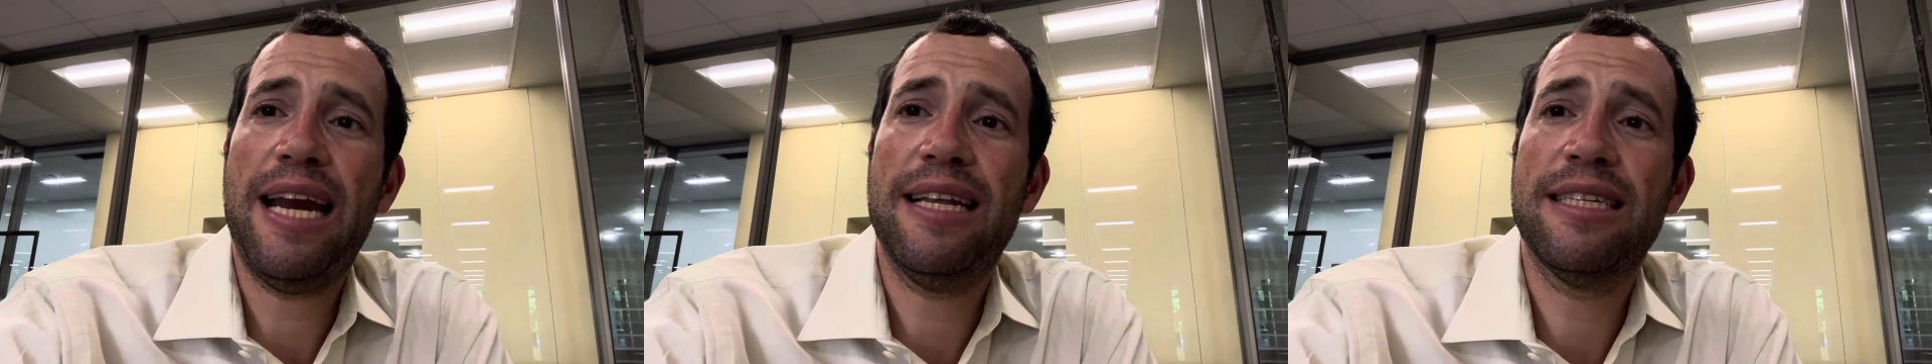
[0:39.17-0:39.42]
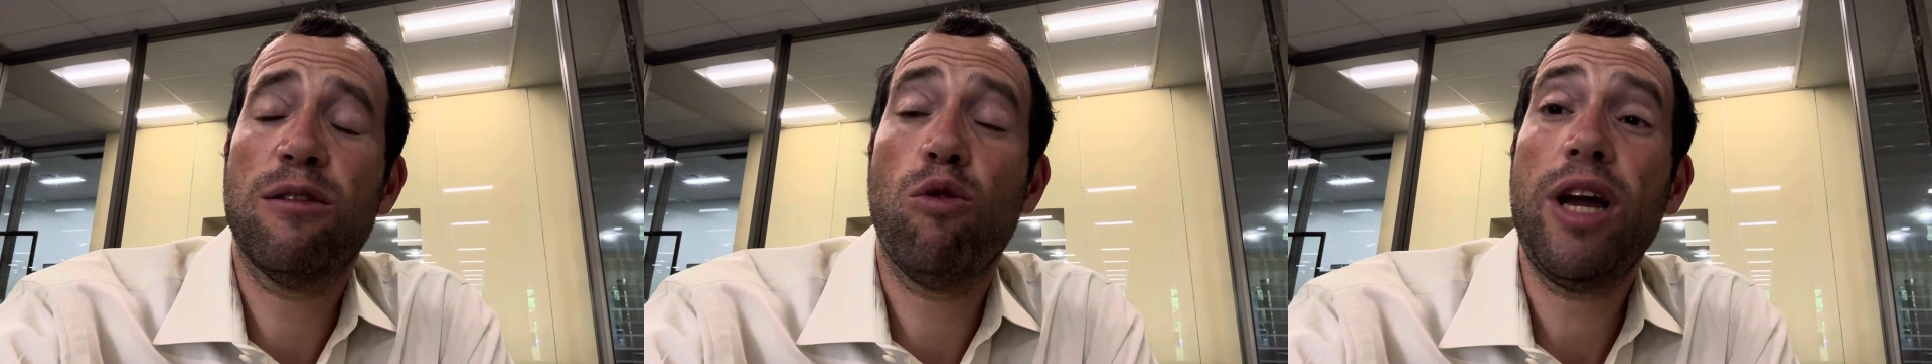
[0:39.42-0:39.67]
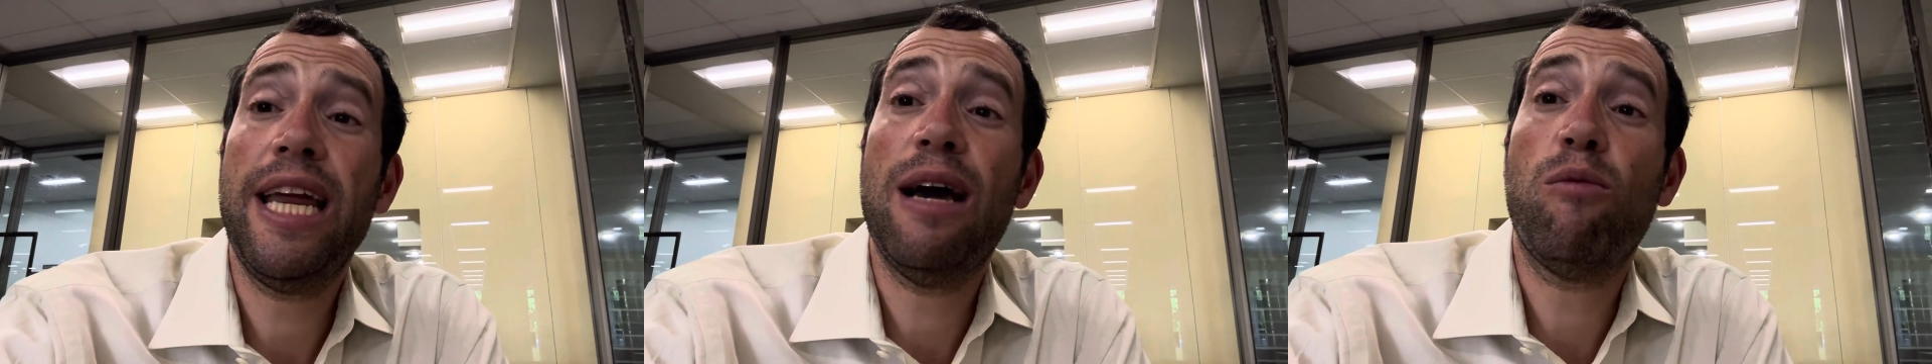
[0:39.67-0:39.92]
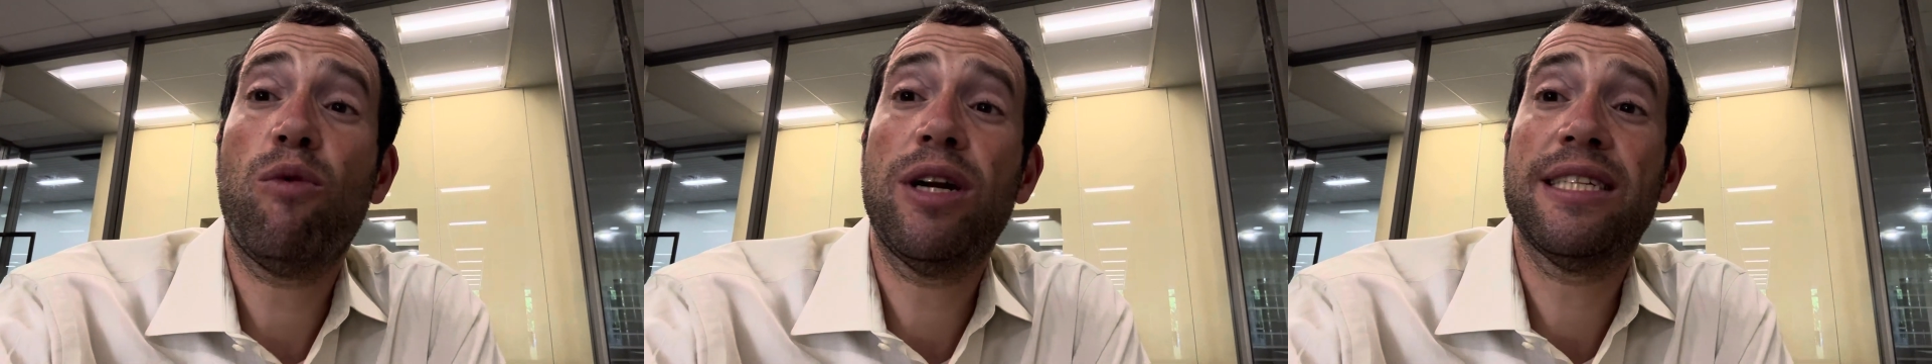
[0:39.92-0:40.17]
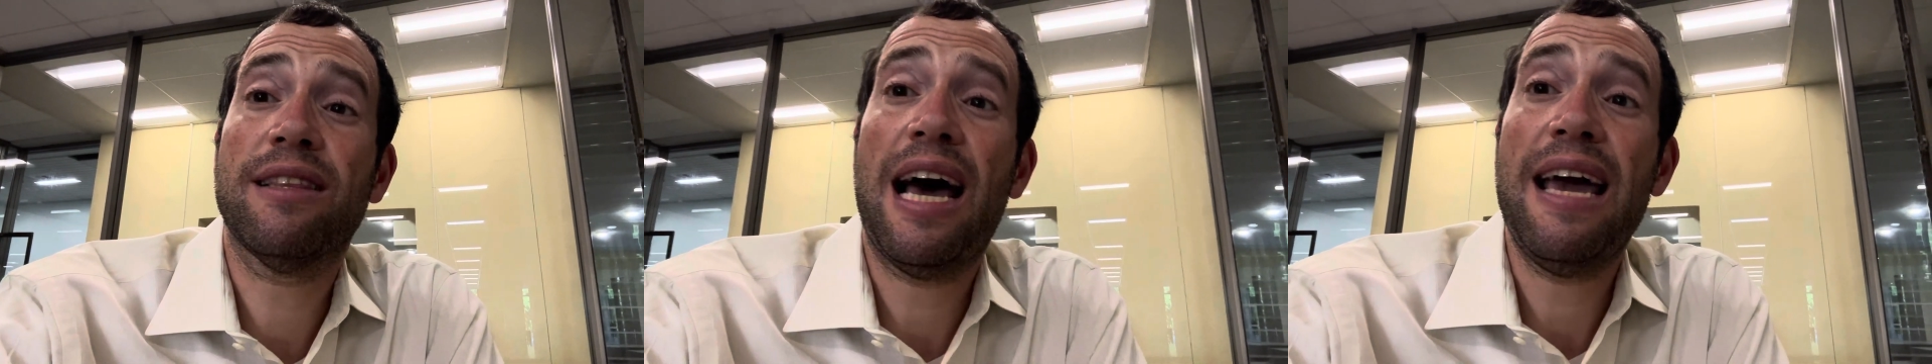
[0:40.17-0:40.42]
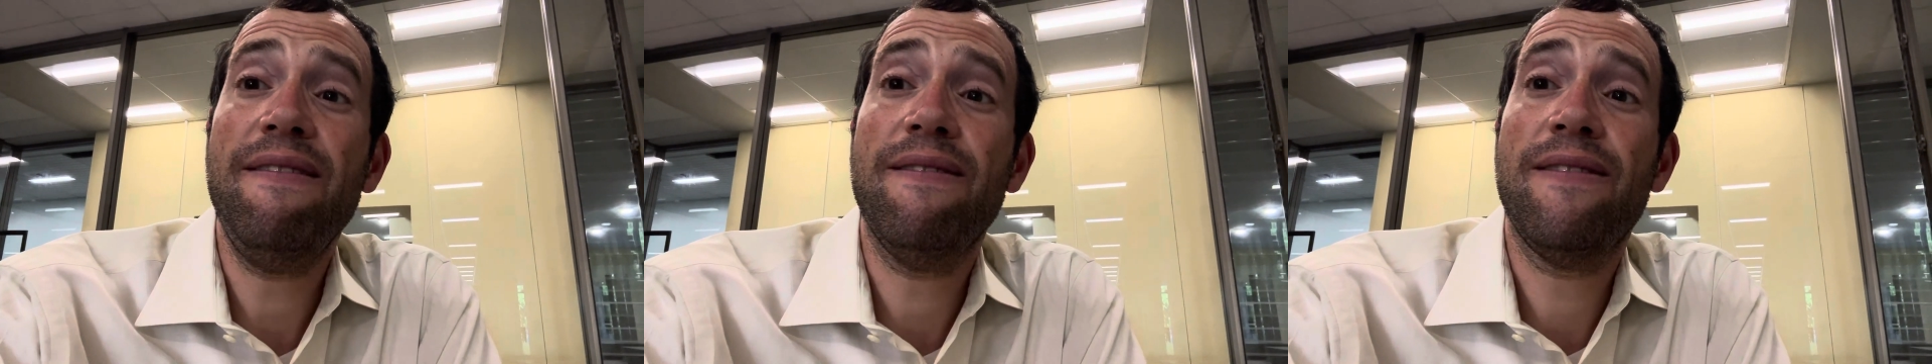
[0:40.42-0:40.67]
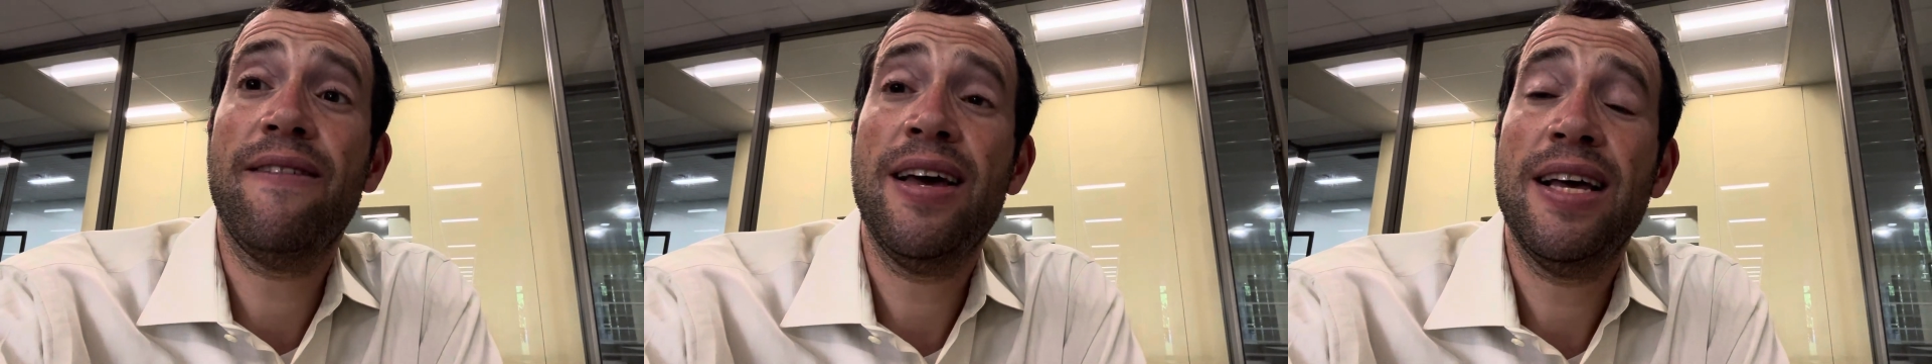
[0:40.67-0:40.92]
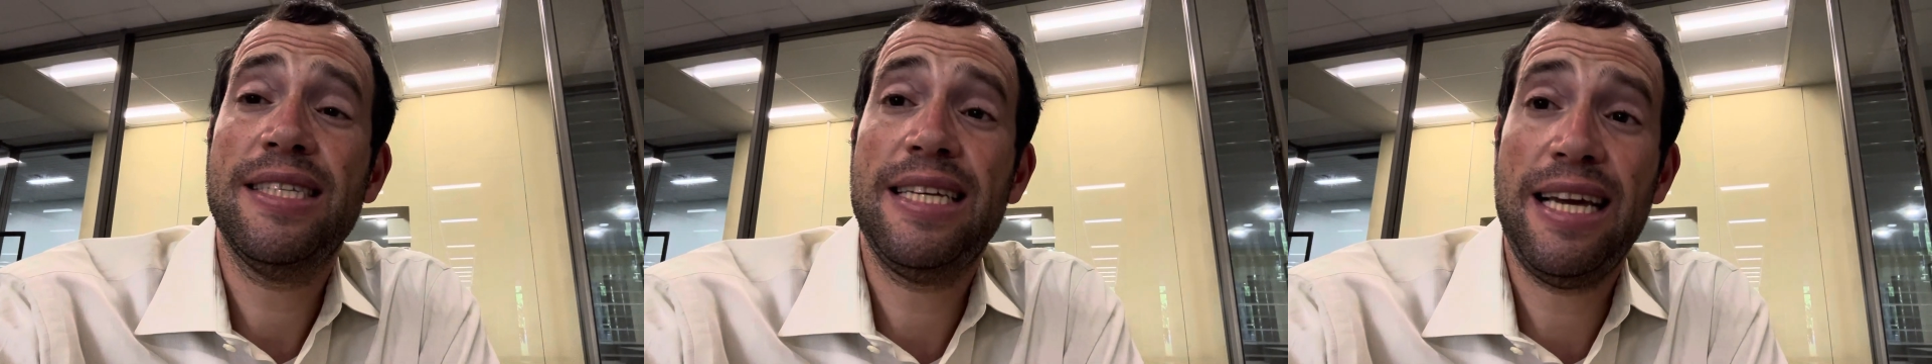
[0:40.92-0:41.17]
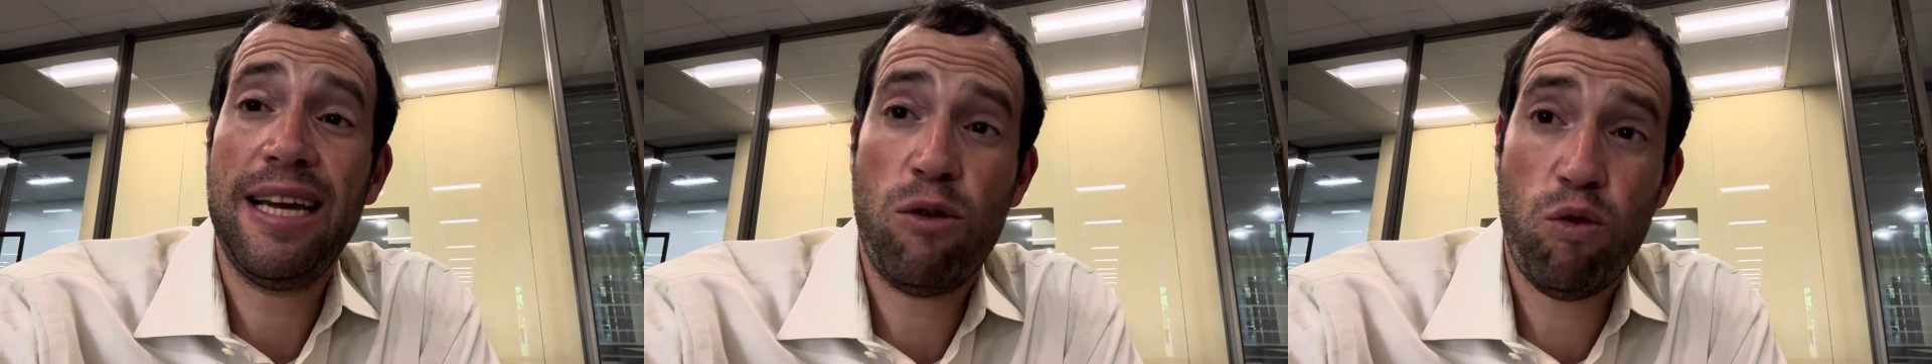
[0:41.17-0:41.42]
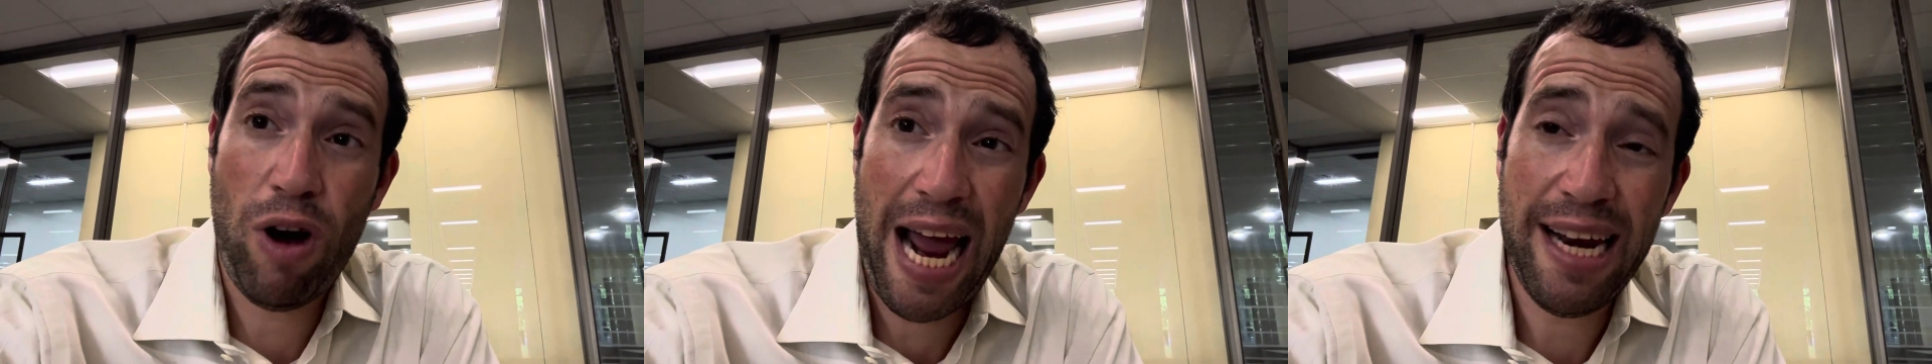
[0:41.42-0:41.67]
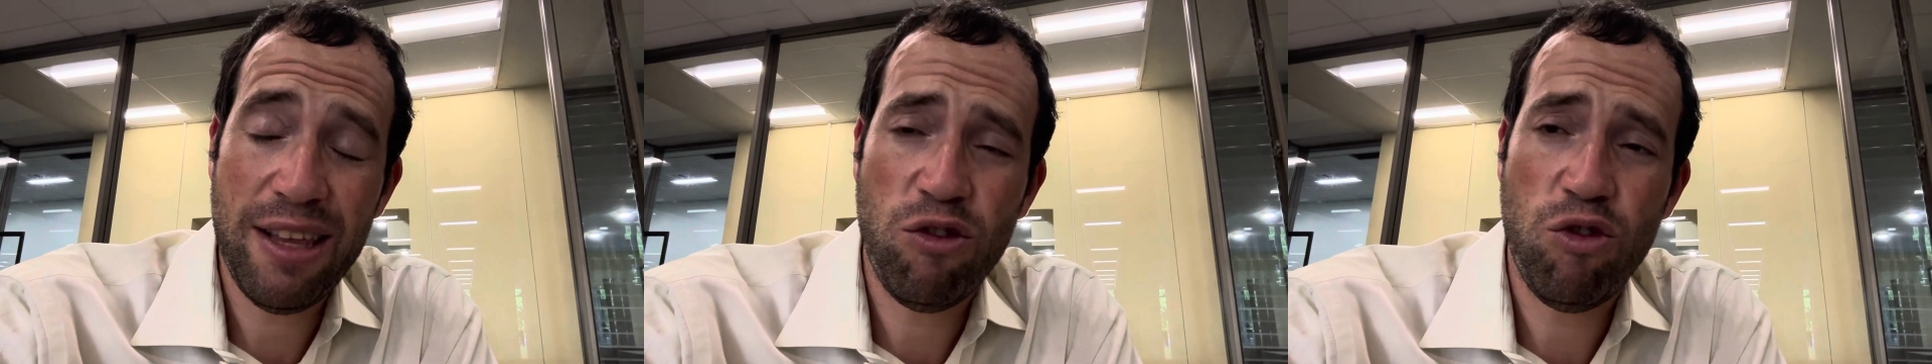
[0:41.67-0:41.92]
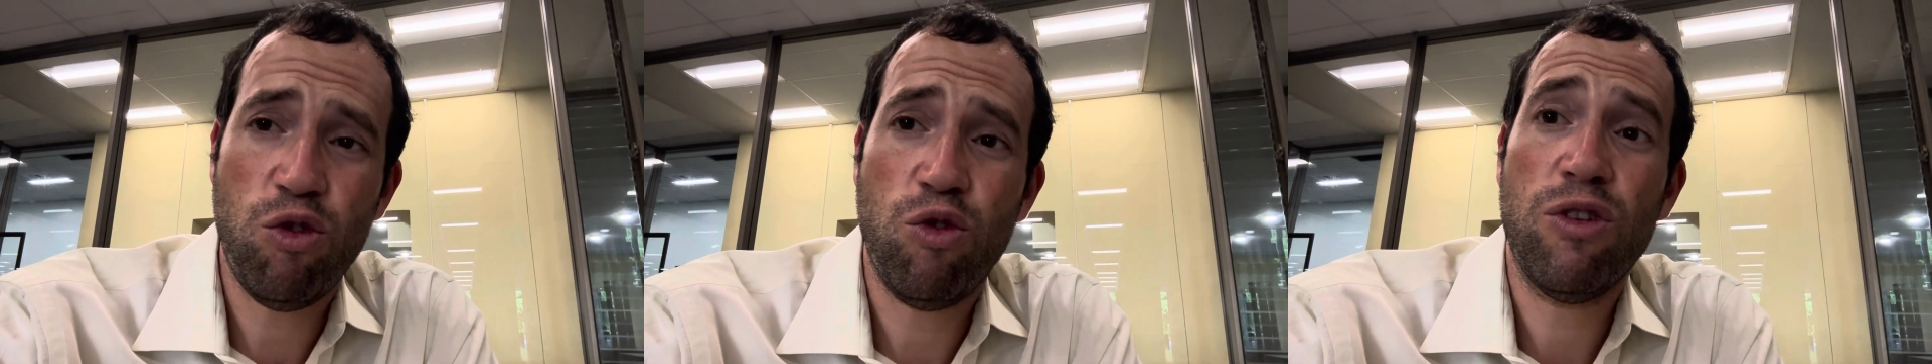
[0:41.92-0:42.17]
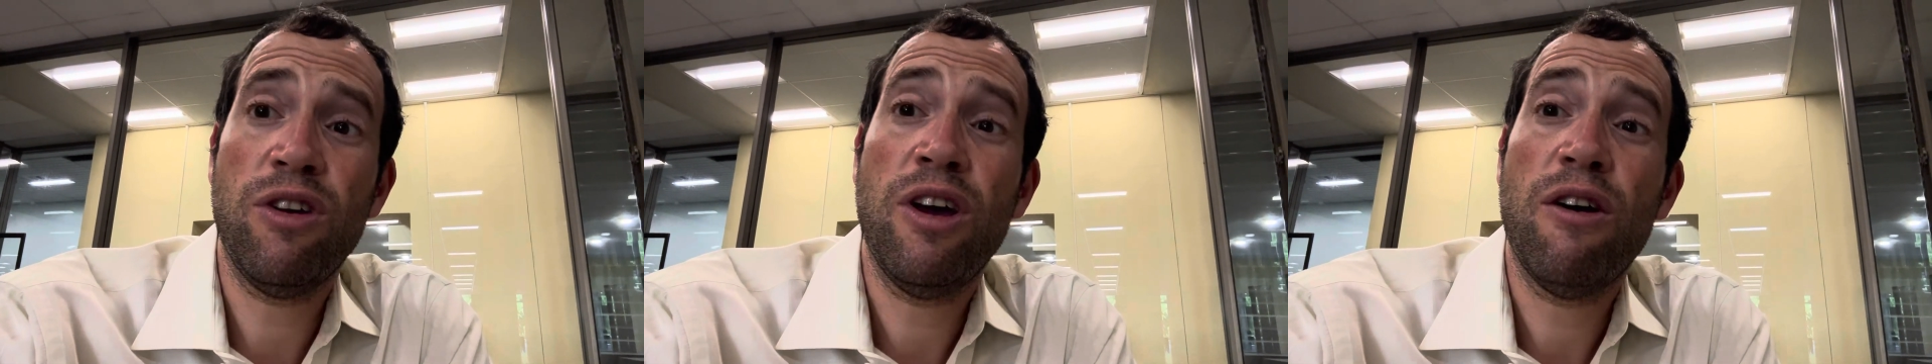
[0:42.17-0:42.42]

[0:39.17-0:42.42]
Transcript: It's looking at one's life, seeing gratitude